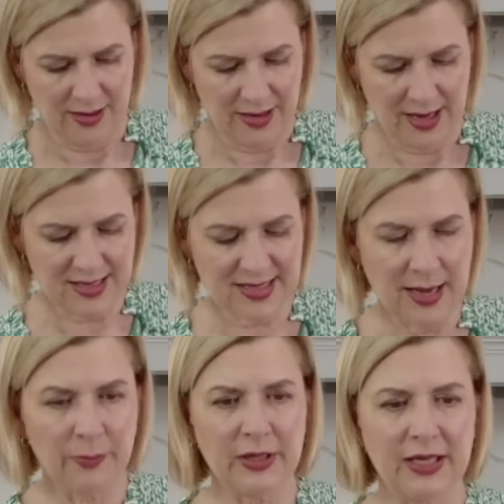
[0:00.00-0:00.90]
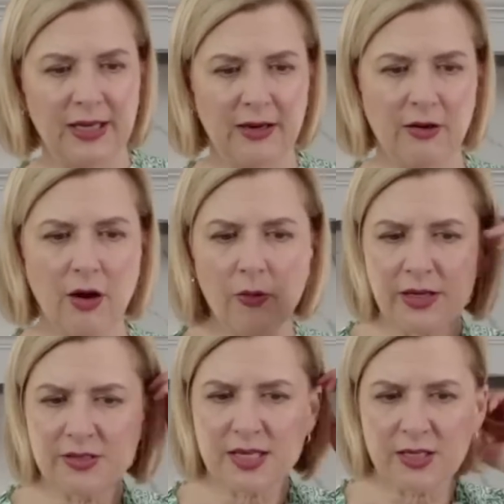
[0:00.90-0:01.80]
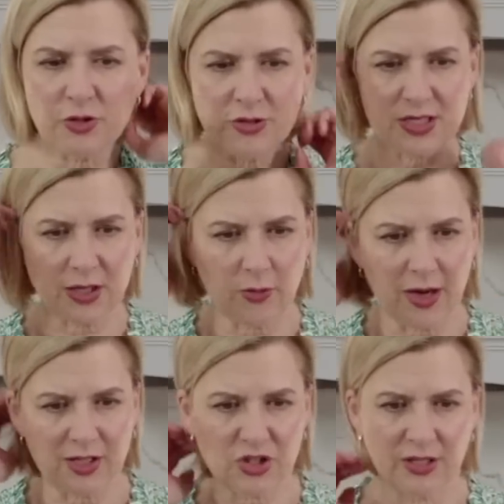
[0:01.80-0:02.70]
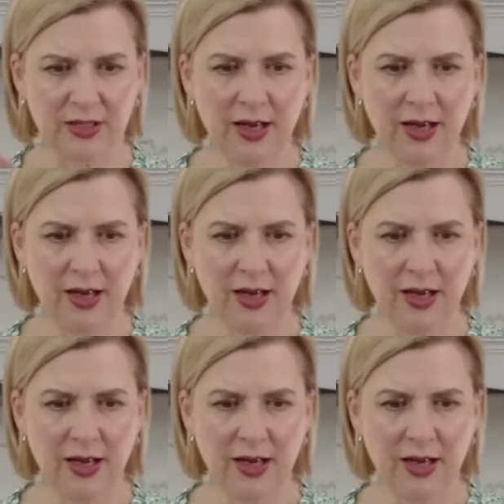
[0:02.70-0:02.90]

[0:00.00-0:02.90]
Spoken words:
assembly here. Oh, here's an interesting question.